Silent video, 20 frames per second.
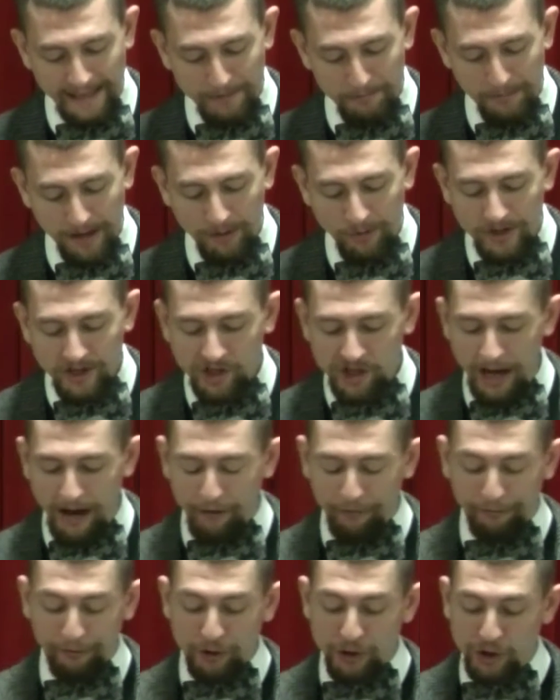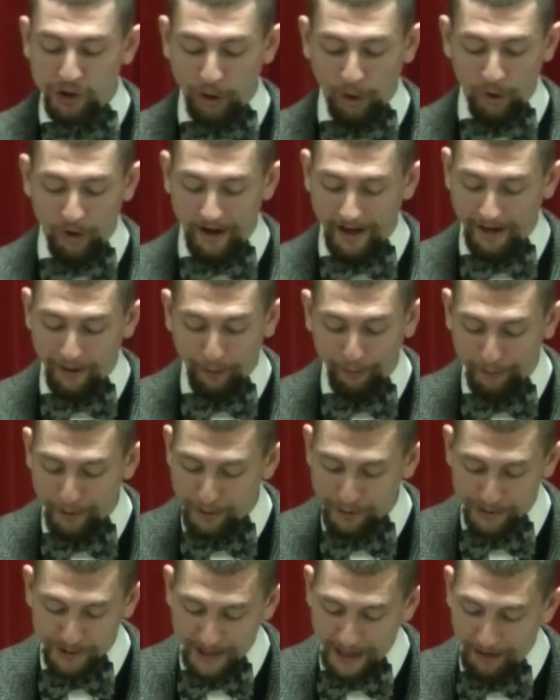May we shout for joy over
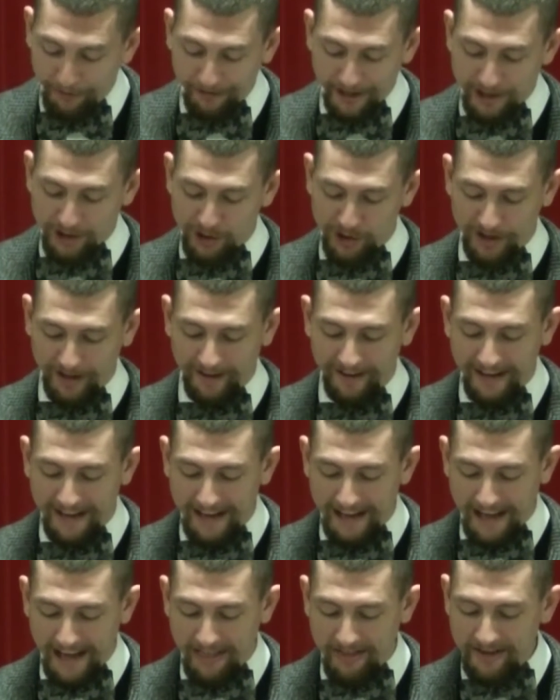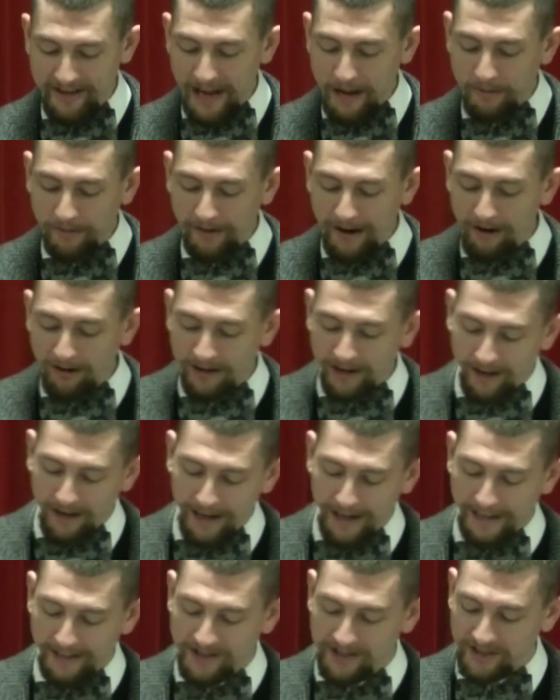your salvation and the name of our
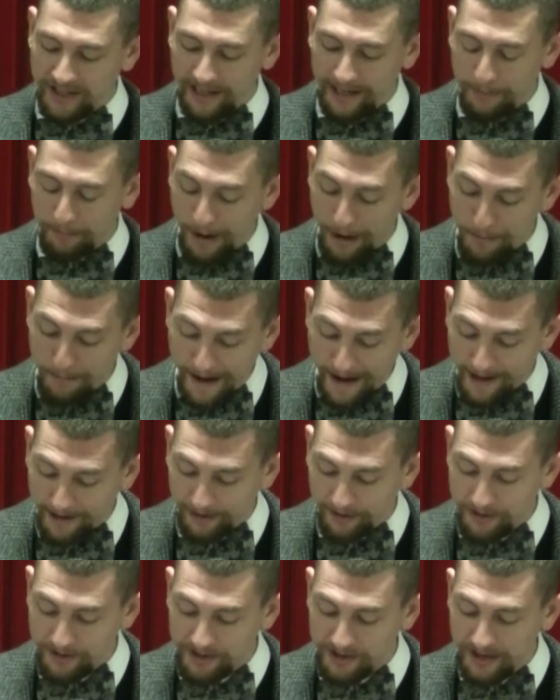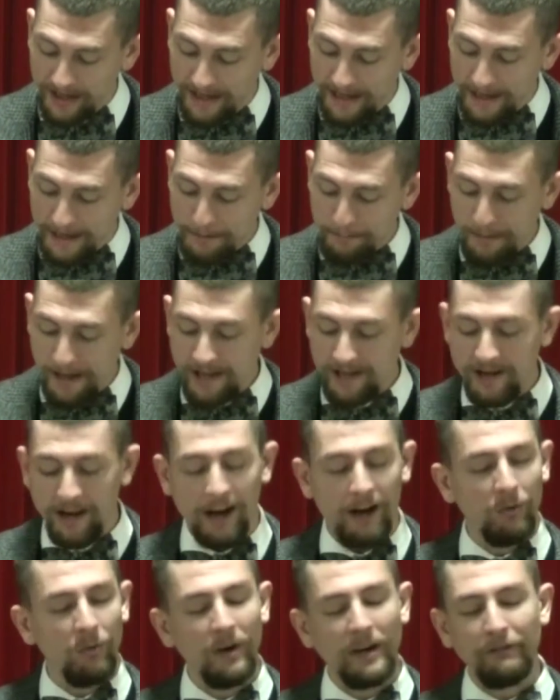God set up our banners. May
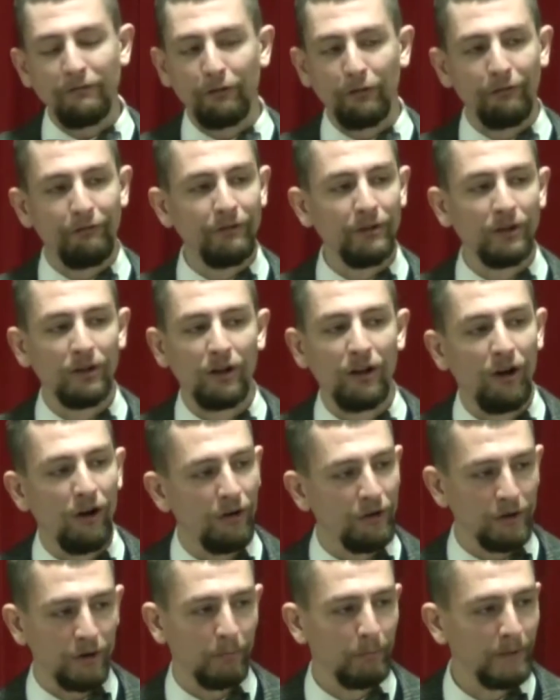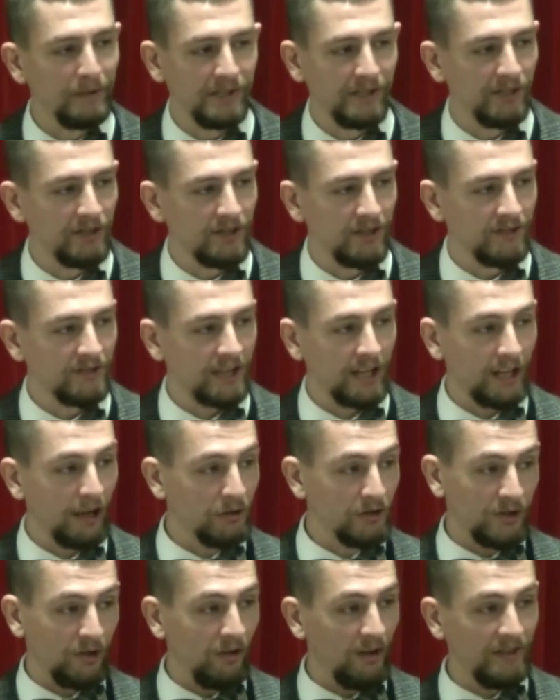Yahweh fulfill all your petitions. It
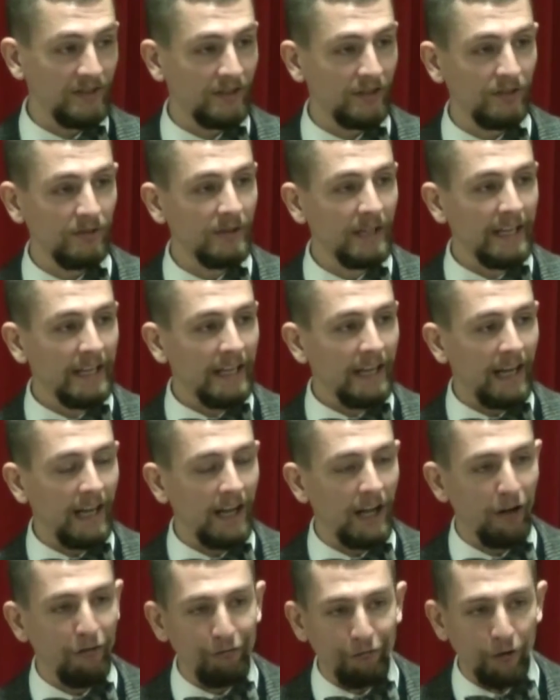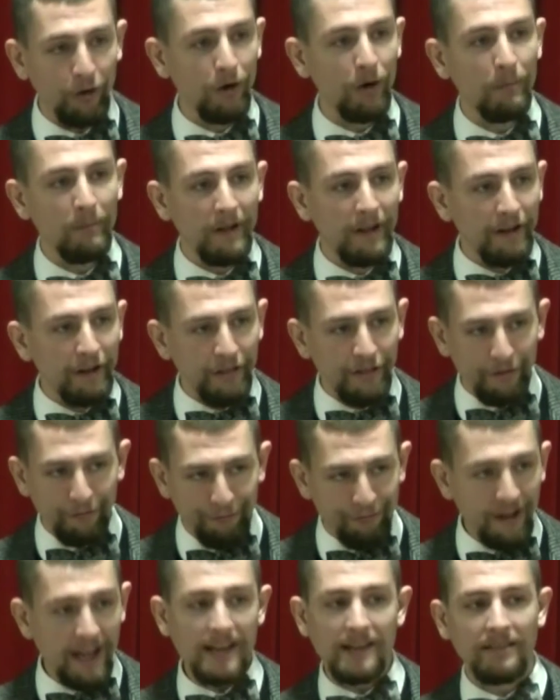goes on to uh, affirm the
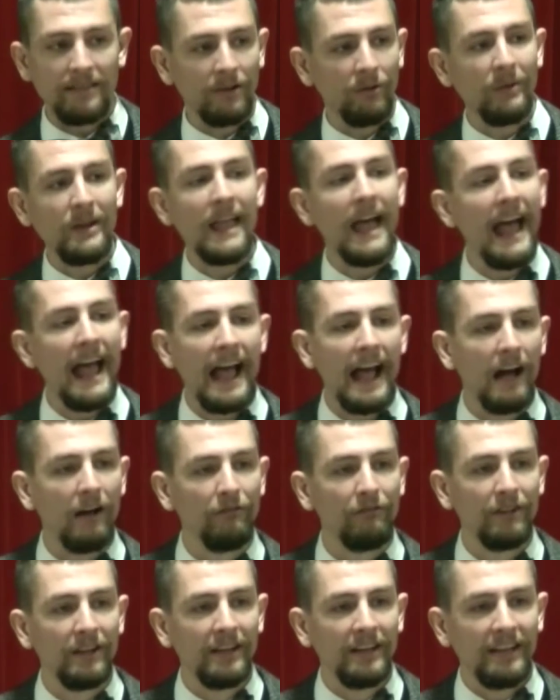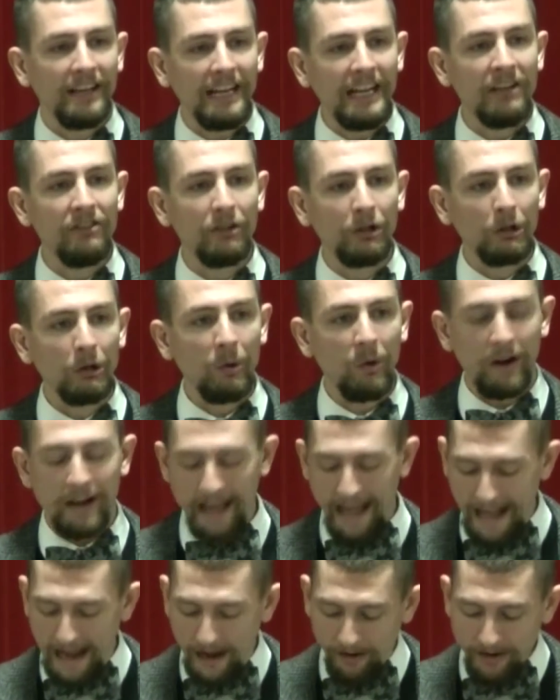faith that we have in the
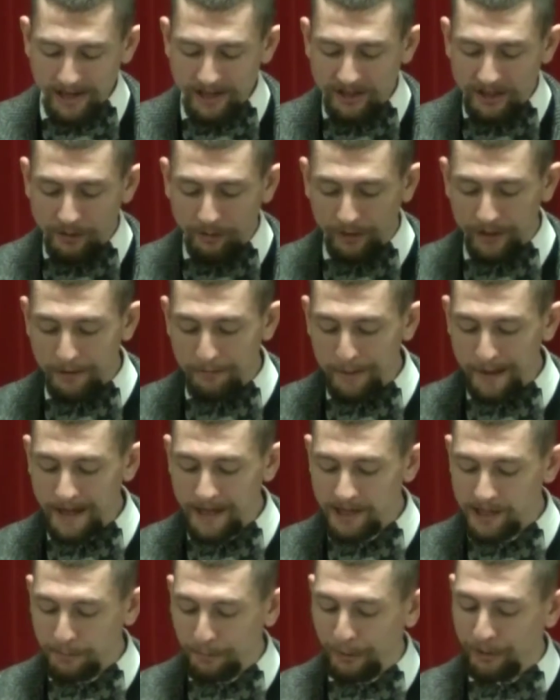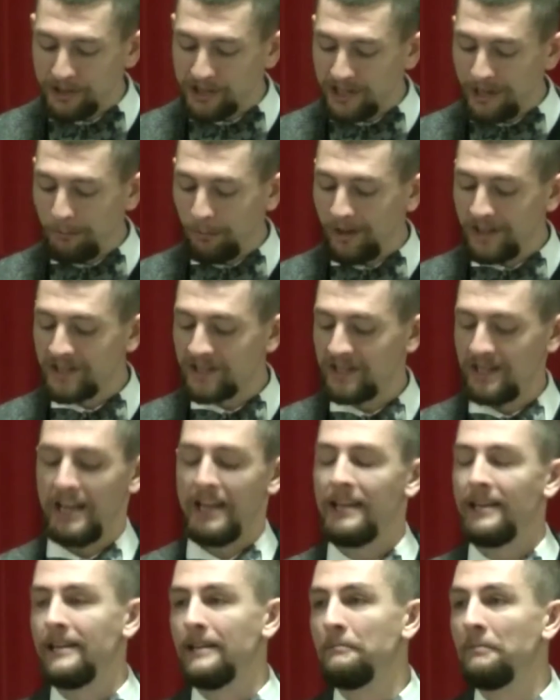Lord. How easy would it be to put someone's
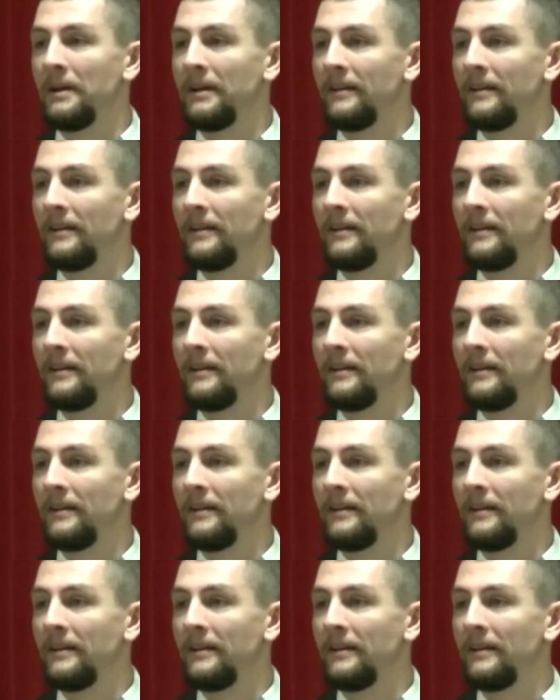name